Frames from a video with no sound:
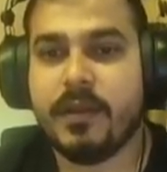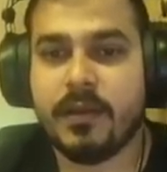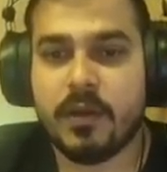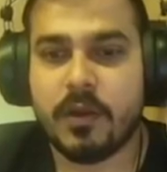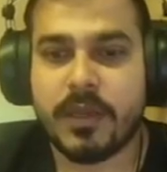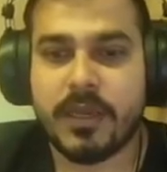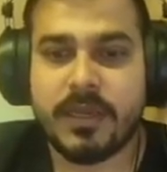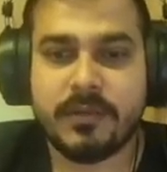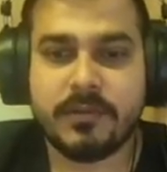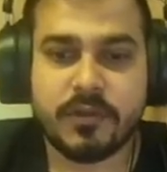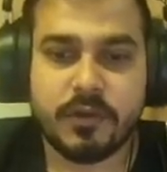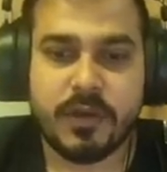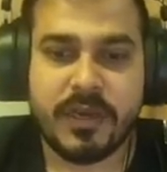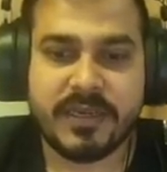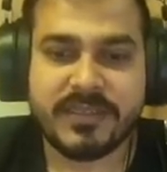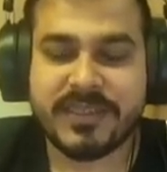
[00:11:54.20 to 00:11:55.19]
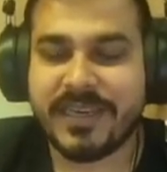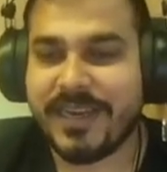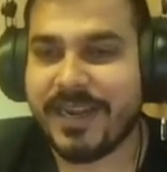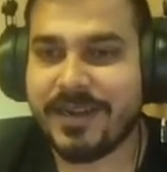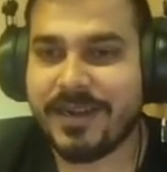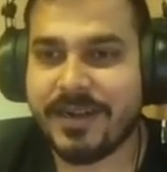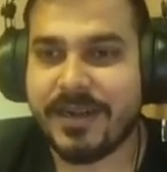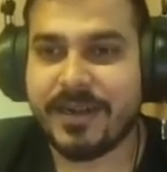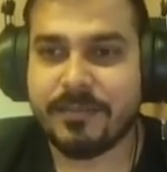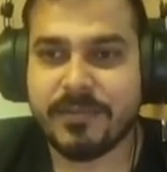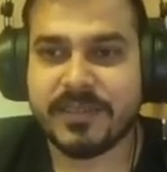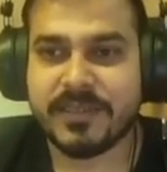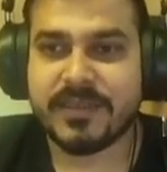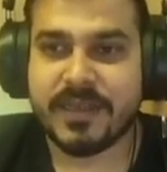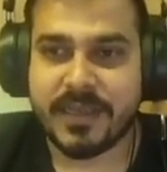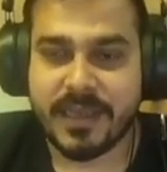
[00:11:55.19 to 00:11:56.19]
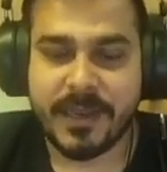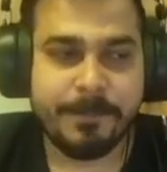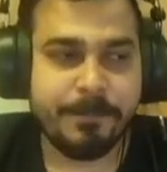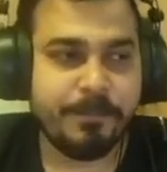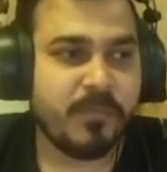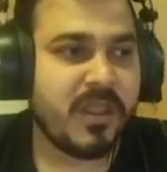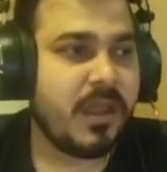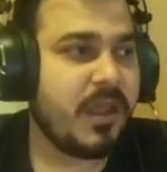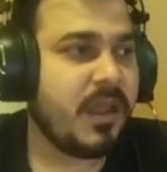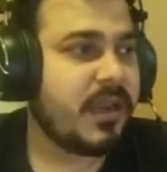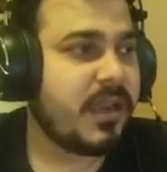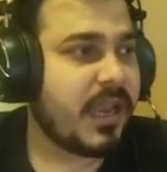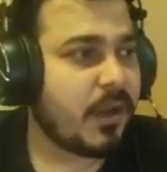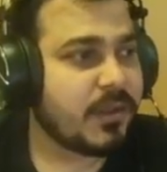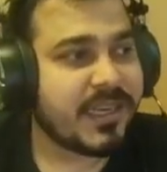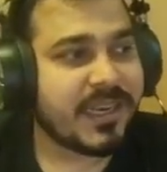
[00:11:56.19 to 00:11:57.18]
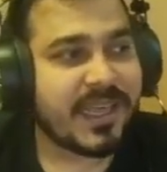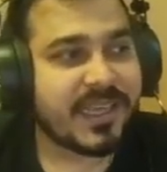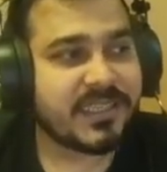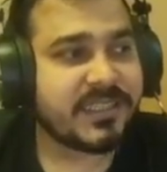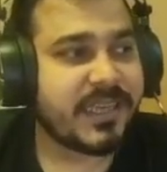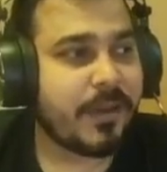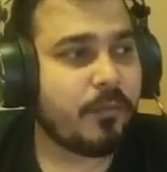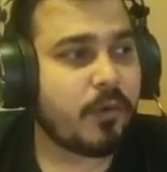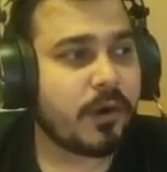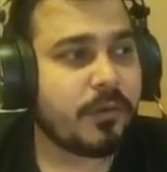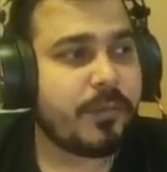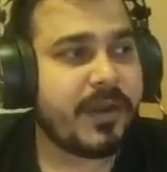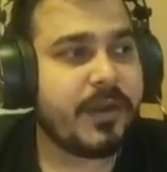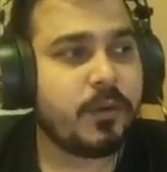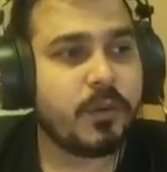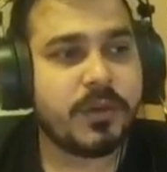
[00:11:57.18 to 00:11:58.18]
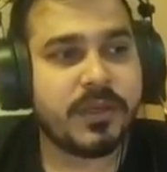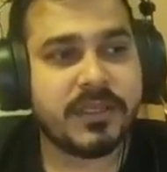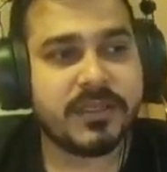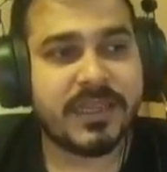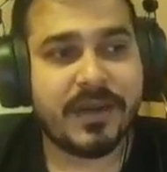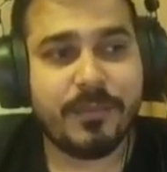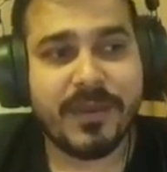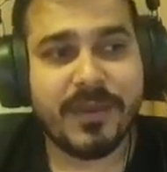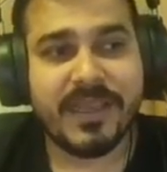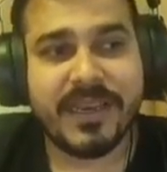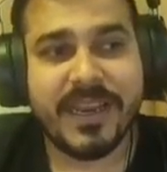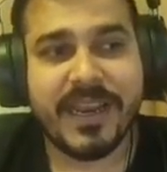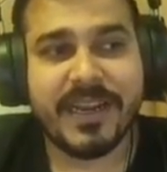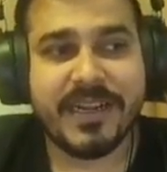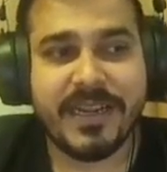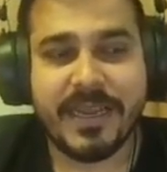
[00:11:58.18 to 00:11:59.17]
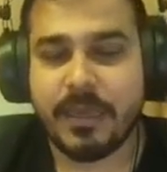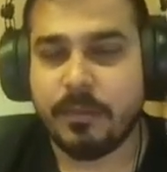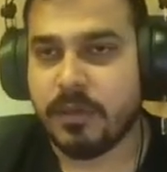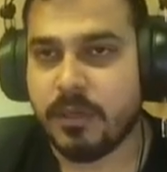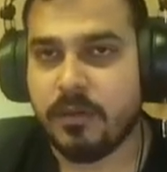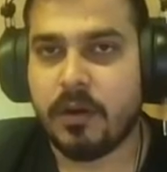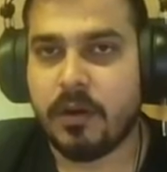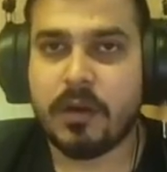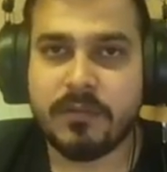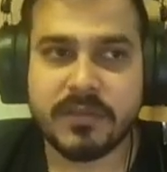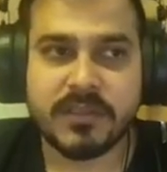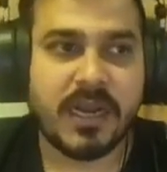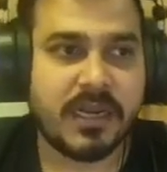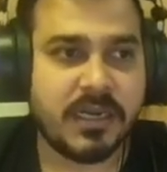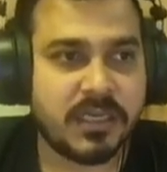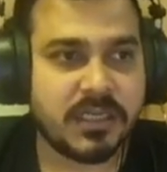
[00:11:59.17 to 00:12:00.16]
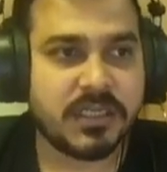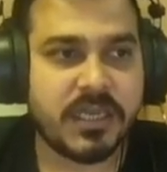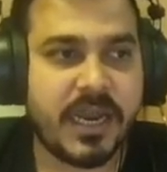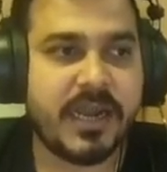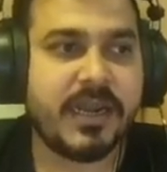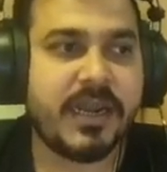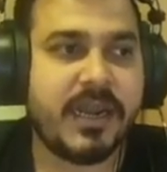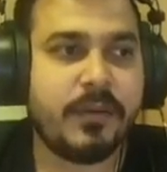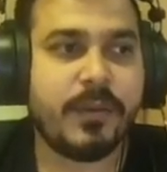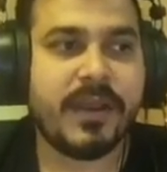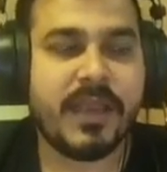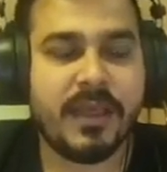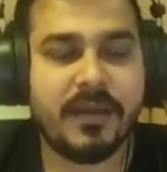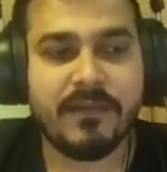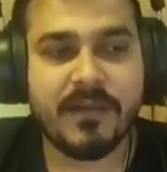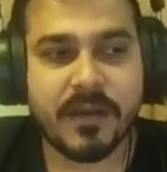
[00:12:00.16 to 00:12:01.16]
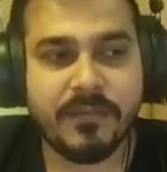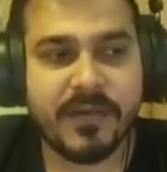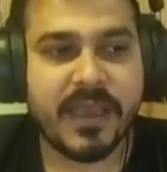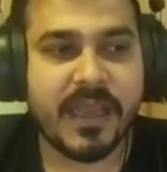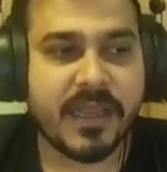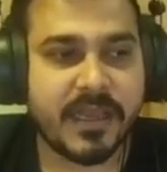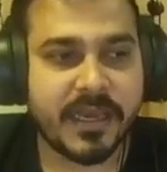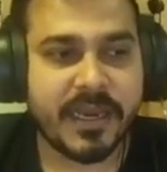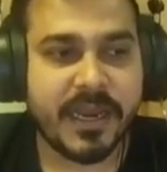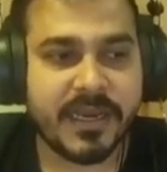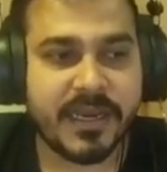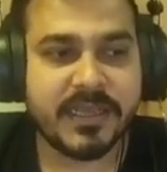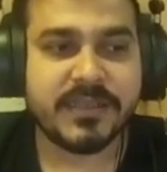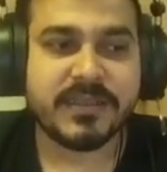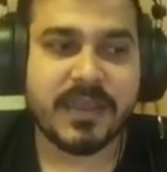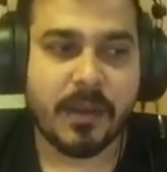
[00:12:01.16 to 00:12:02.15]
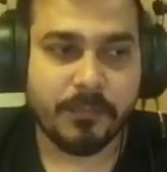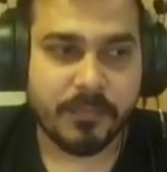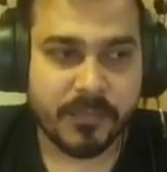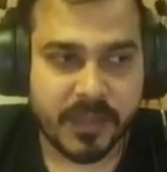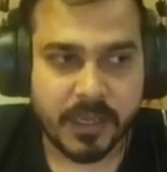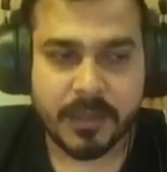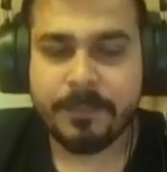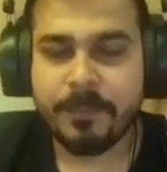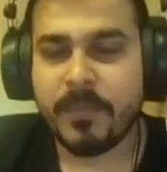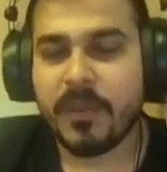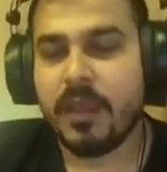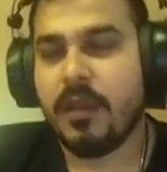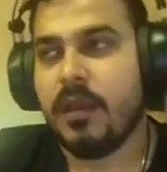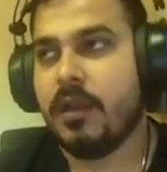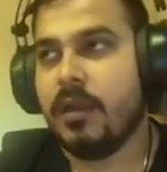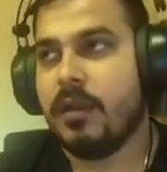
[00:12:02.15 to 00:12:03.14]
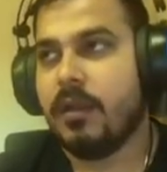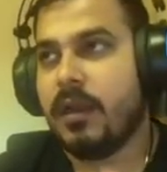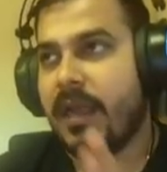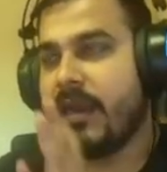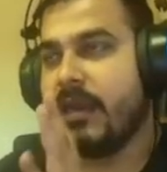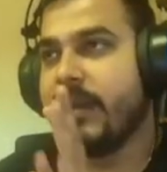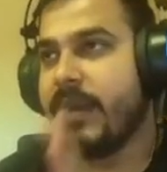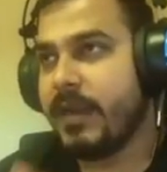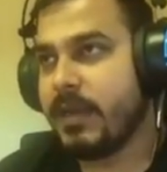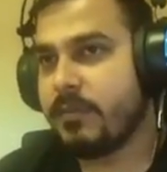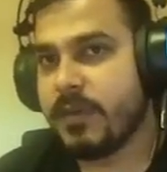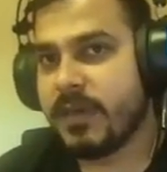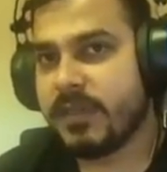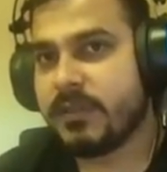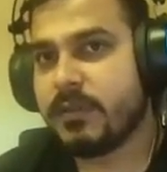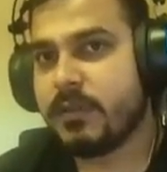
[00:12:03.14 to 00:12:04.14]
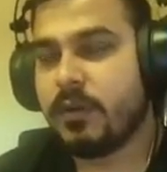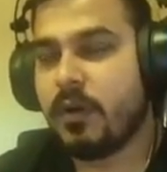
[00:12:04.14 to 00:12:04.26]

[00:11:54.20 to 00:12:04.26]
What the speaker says: Okay, so let's create the database again. Now in the next step, what we do is that we create a table. Always understand that whenever we are creating something like a database,